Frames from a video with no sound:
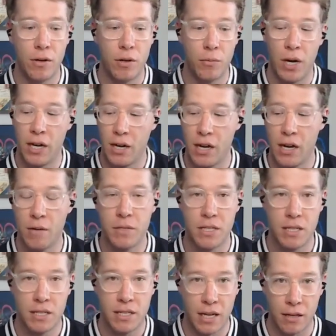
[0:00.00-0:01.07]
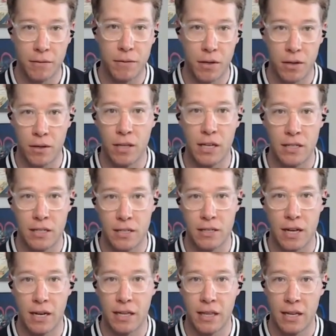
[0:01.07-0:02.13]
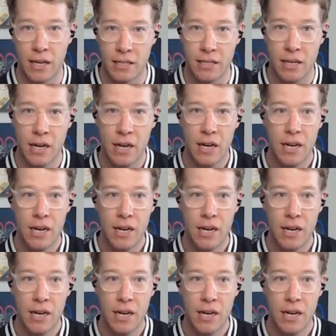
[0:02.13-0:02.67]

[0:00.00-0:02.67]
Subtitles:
And when it comes to telephoto lenses like this,